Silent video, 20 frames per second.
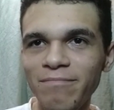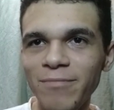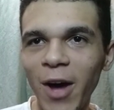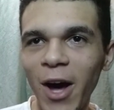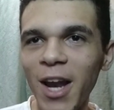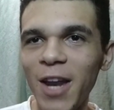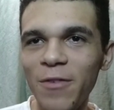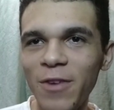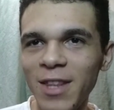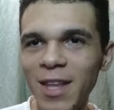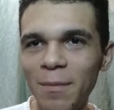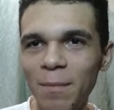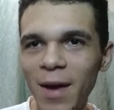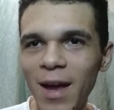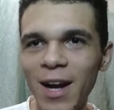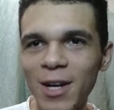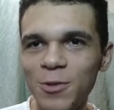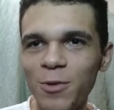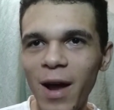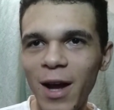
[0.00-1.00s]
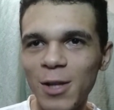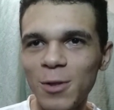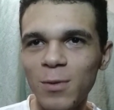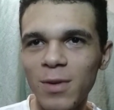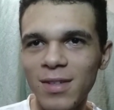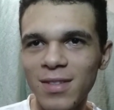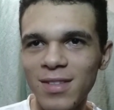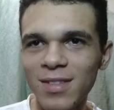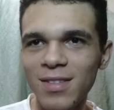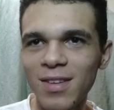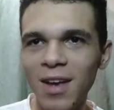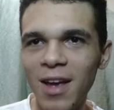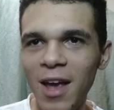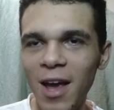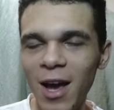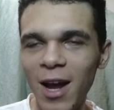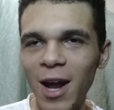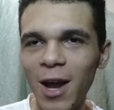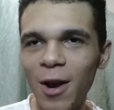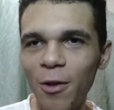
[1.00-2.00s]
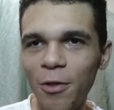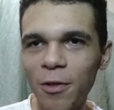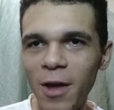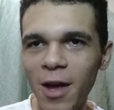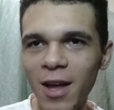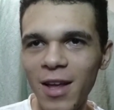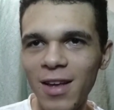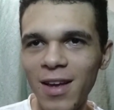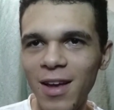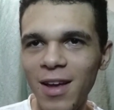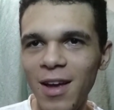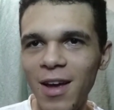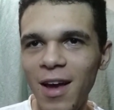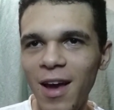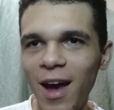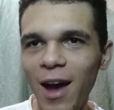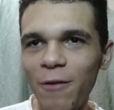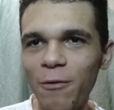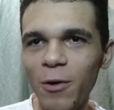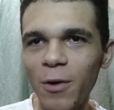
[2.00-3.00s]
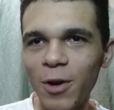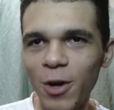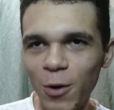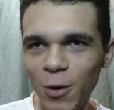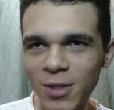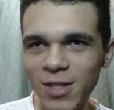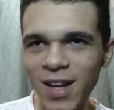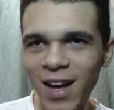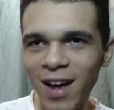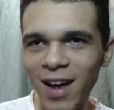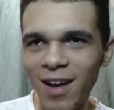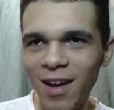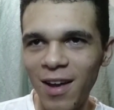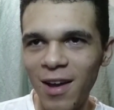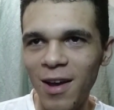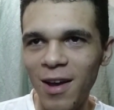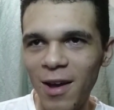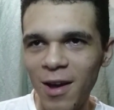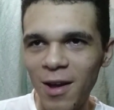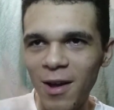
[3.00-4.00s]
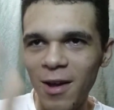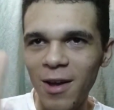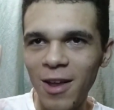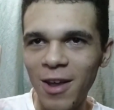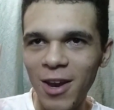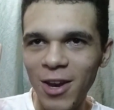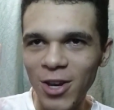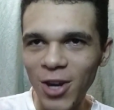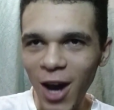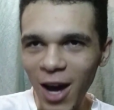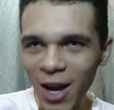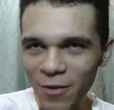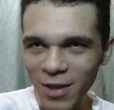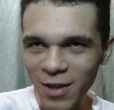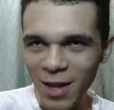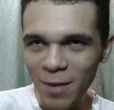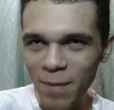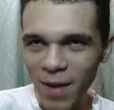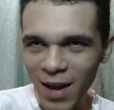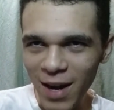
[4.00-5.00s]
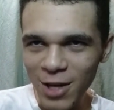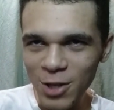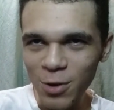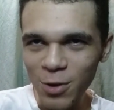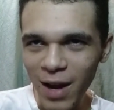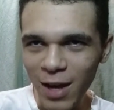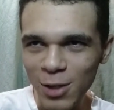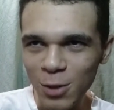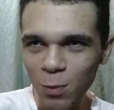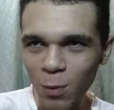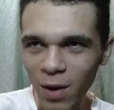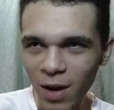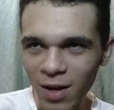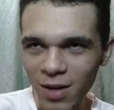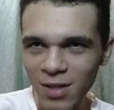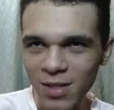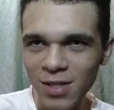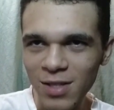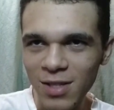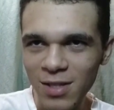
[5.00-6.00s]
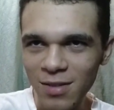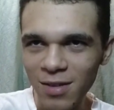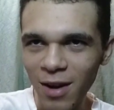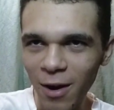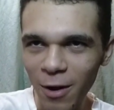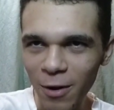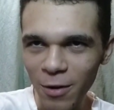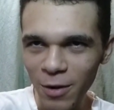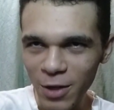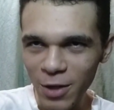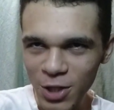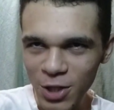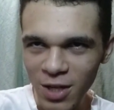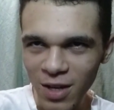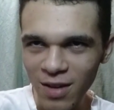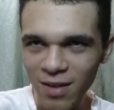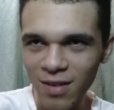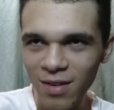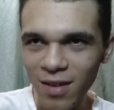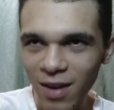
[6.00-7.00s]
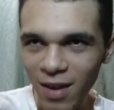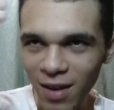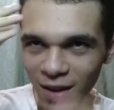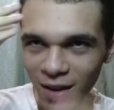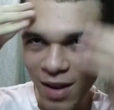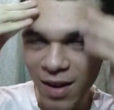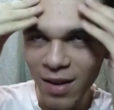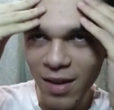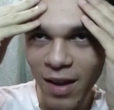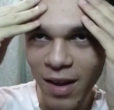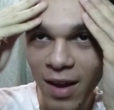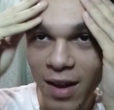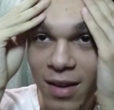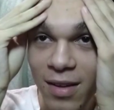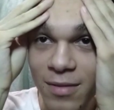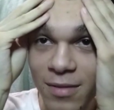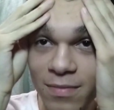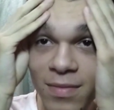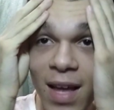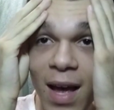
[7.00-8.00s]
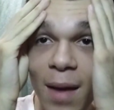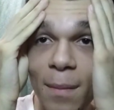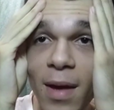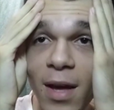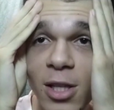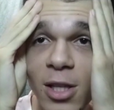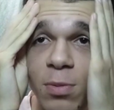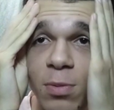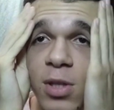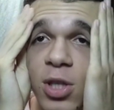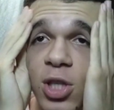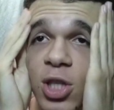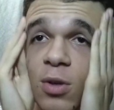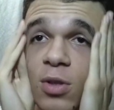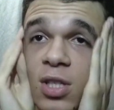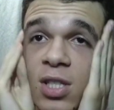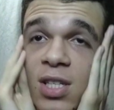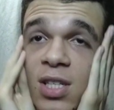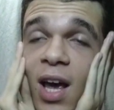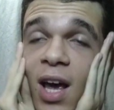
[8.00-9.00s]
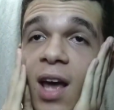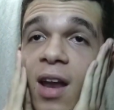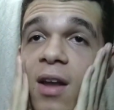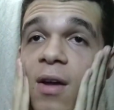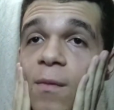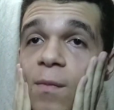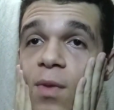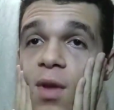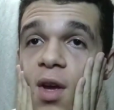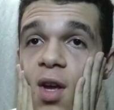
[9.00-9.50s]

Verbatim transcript: Not even the beta tracks ones. And I don't think everyone knows that. Not even the beta tracks ones are legit. And like that makes me so sad.